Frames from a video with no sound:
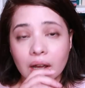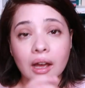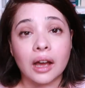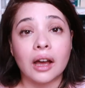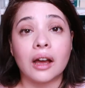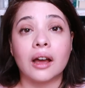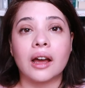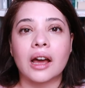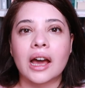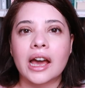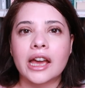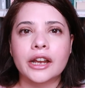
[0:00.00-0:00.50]

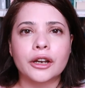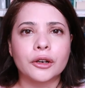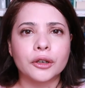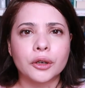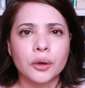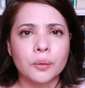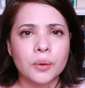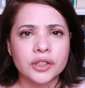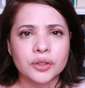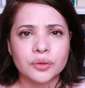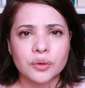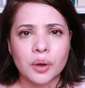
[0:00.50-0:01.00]
I don't
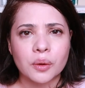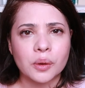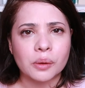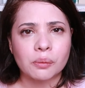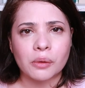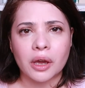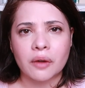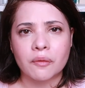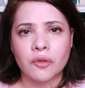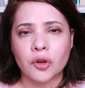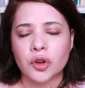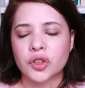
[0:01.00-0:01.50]
know what's wrong with
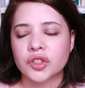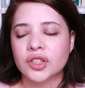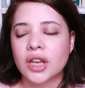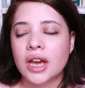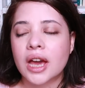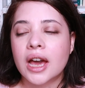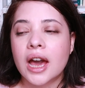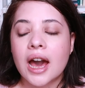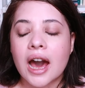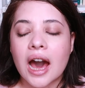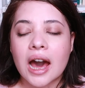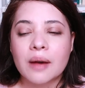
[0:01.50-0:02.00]
my voice.
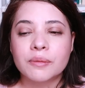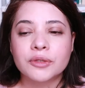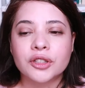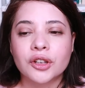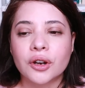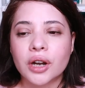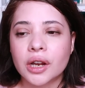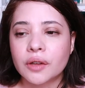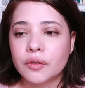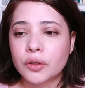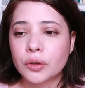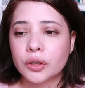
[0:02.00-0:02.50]
I'm
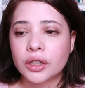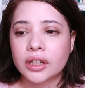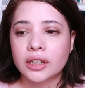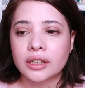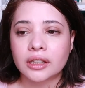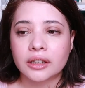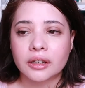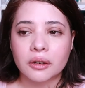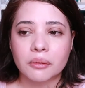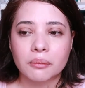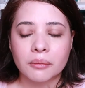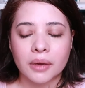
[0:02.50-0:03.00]
sorry if you can
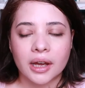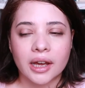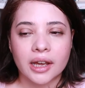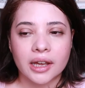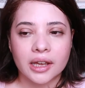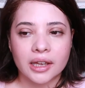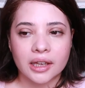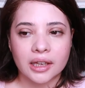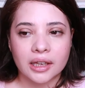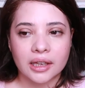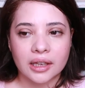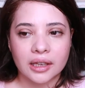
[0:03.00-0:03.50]
hear
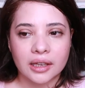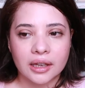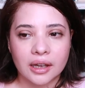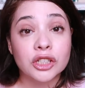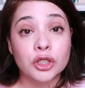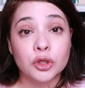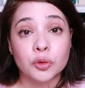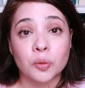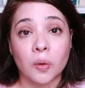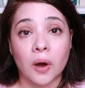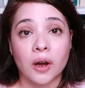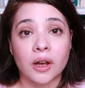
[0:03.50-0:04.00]
my
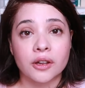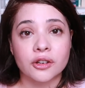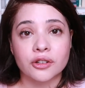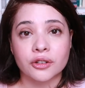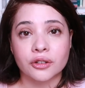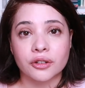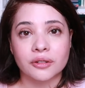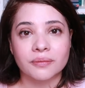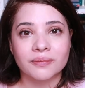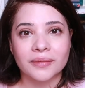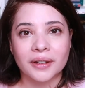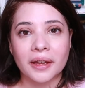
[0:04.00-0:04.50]

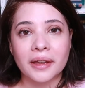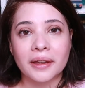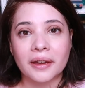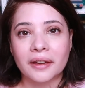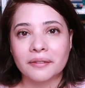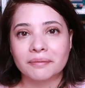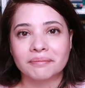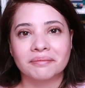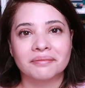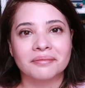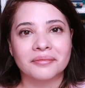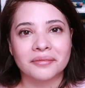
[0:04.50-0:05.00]
dishwasher.
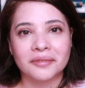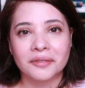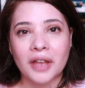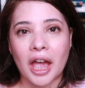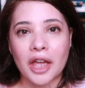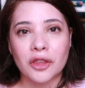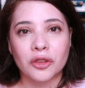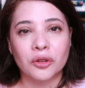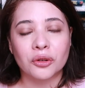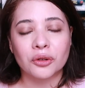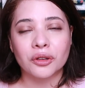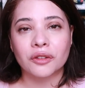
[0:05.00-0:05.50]

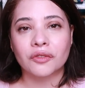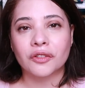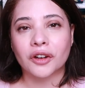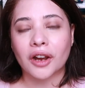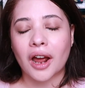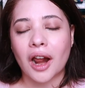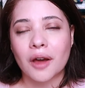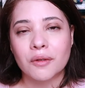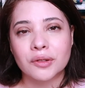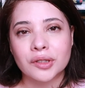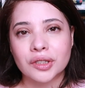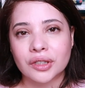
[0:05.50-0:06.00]
I totally
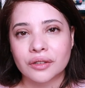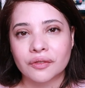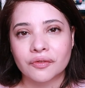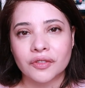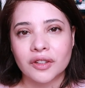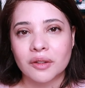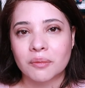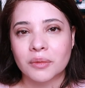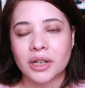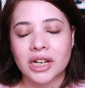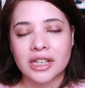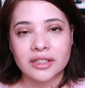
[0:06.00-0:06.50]
forgot I was gonna
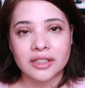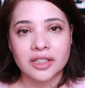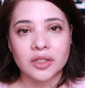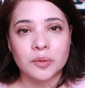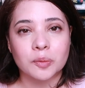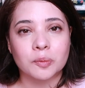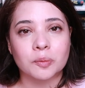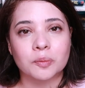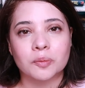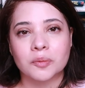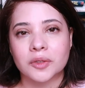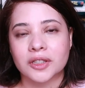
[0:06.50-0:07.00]
film and I just
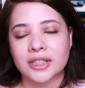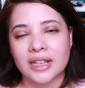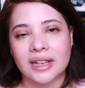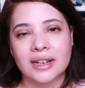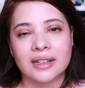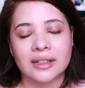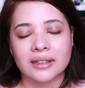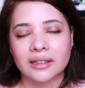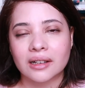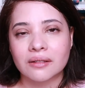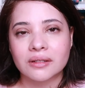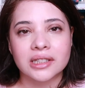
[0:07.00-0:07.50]
said
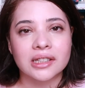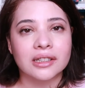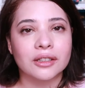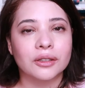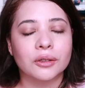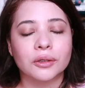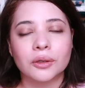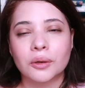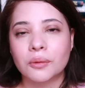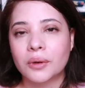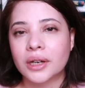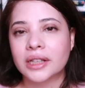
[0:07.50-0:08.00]
it, and I was like,
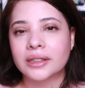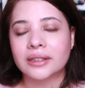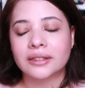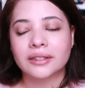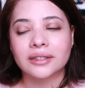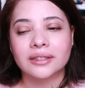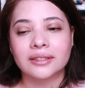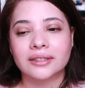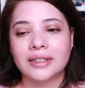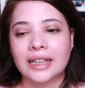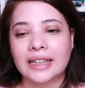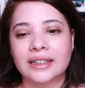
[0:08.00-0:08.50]
you know what?
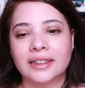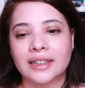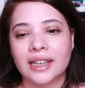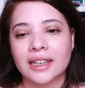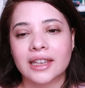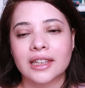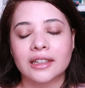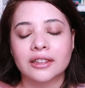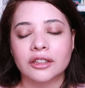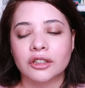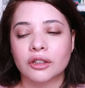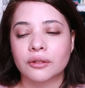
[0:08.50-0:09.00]

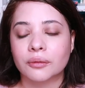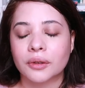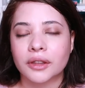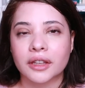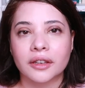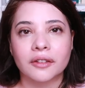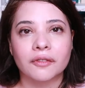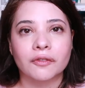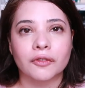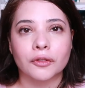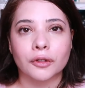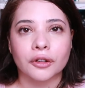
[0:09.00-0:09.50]
They can deal with
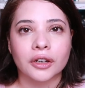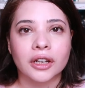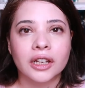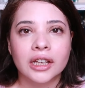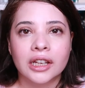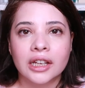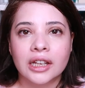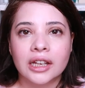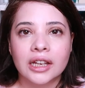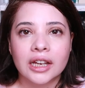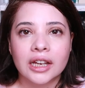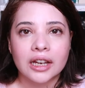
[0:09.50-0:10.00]
it for
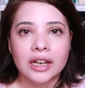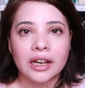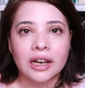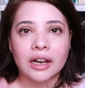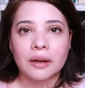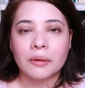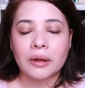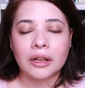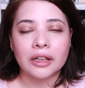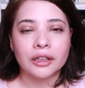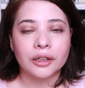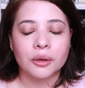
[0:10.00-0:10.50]

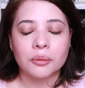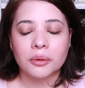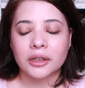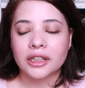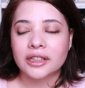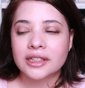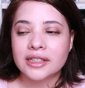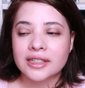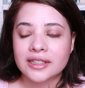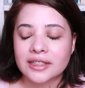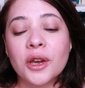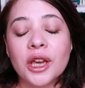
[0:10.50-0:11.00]
a little
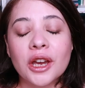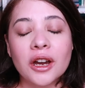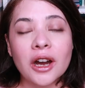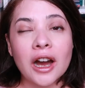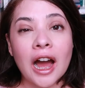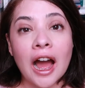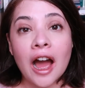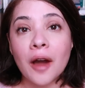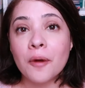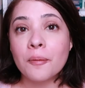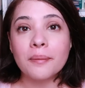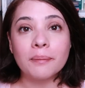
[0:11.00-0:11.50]
bit. We
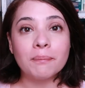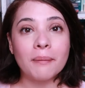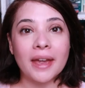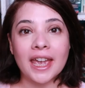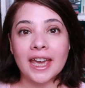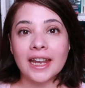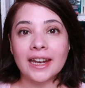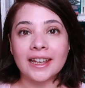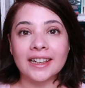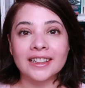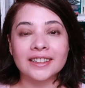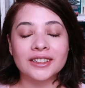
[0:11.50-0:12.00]
have
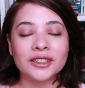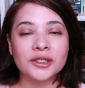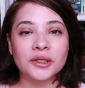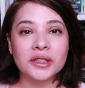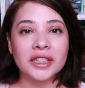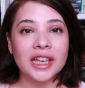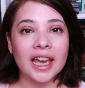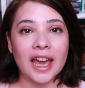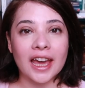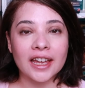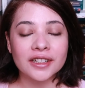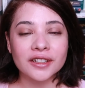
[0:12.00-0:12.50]
made it to
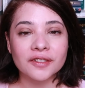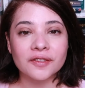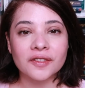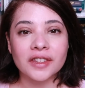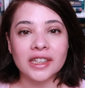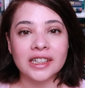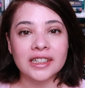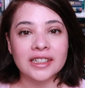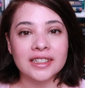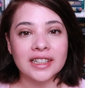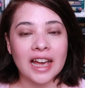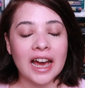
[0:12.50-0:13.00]
the end of
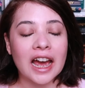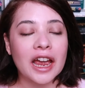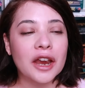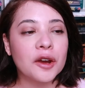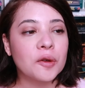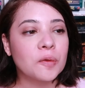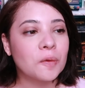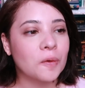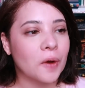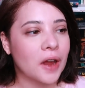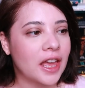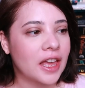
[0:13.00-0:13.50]
this. I
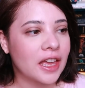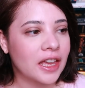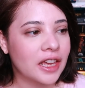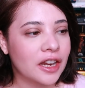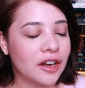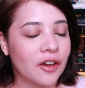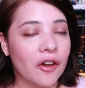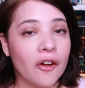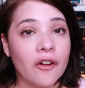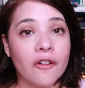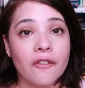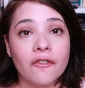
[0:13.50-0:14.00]

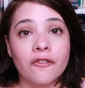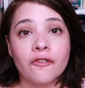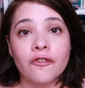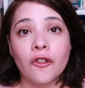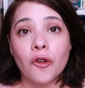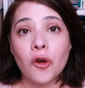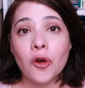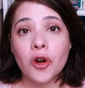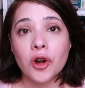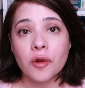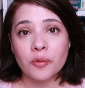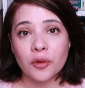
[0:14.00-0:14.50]
read
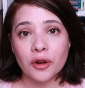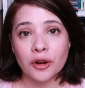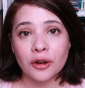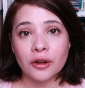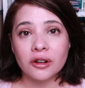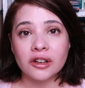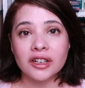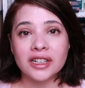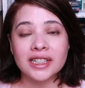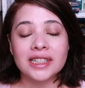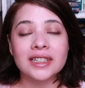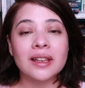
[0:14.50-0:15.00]
4
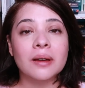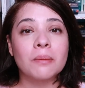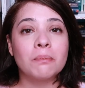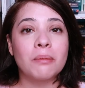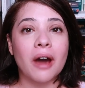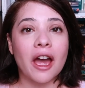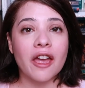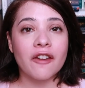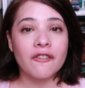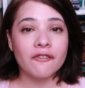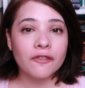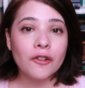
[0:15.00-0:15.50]
books
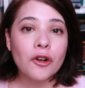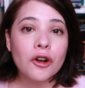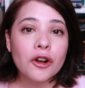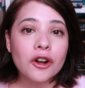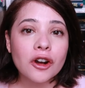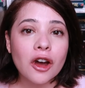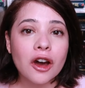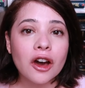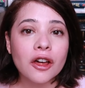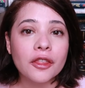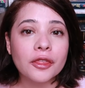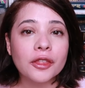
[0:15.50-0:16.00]
by 4
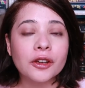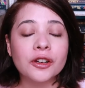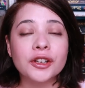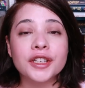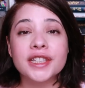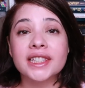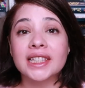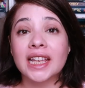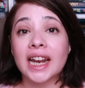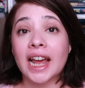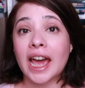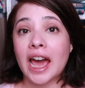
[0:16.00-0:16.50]
authors
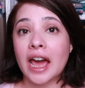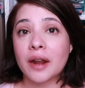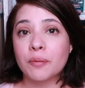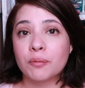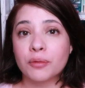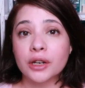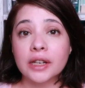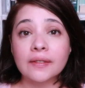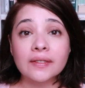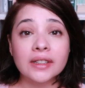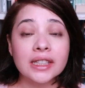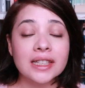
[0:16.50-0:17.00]
that I had
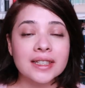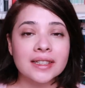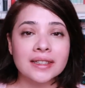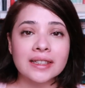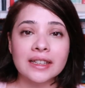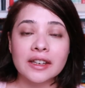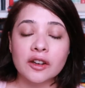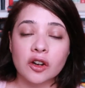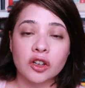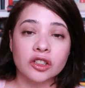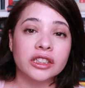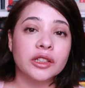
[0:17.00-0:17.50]

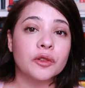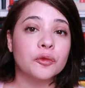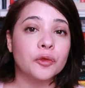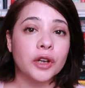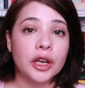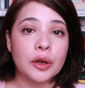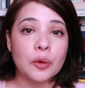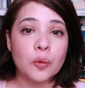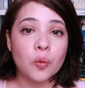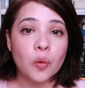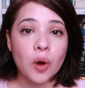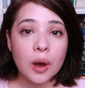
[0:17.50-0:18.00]
previously only
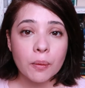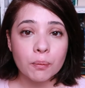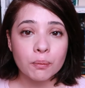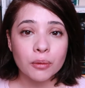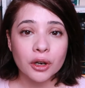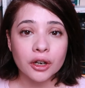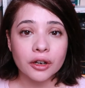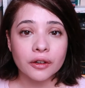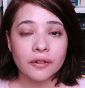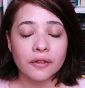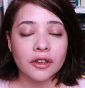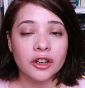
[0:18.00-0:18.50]
read 1
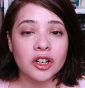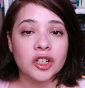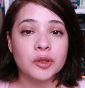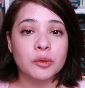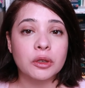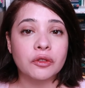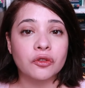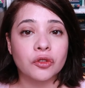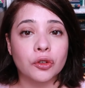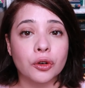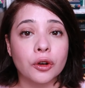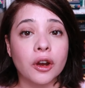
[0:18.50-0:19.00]
book of theirs
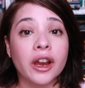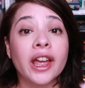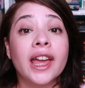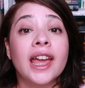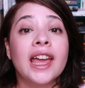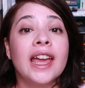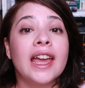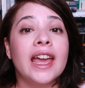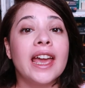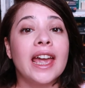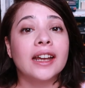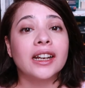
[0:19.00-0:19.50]
before,
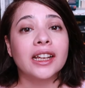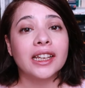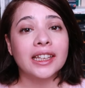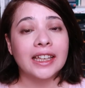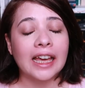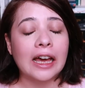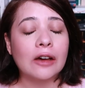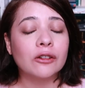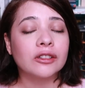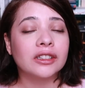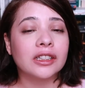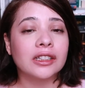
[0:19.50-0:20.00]
and I
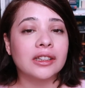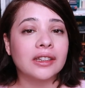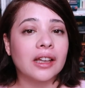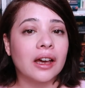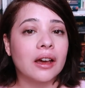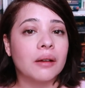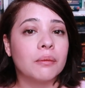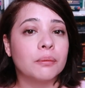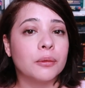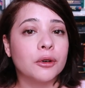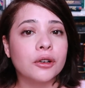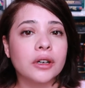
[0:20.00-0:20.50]
counted
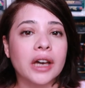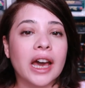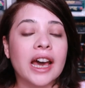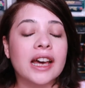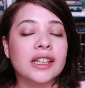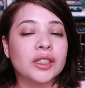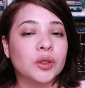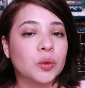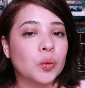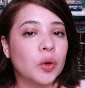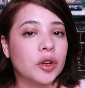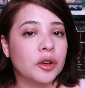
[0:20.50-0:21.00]
that book
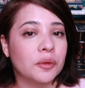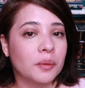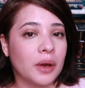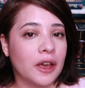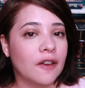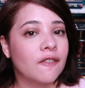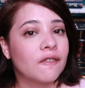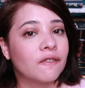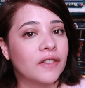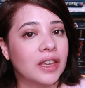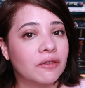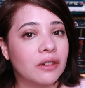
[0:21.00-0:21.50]
as one of
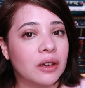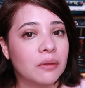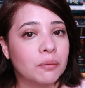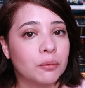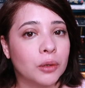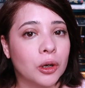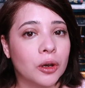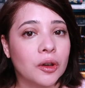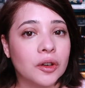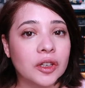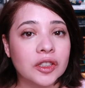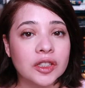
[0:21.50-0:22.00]
my favorite
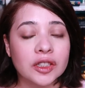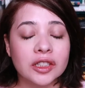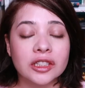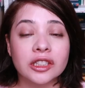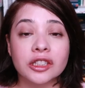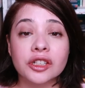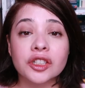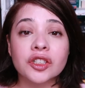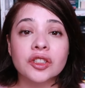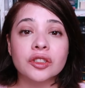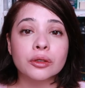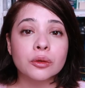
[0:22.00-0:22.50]
books.
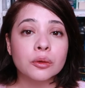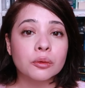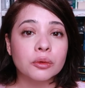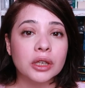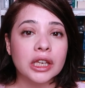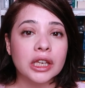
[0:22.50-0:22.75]
Just to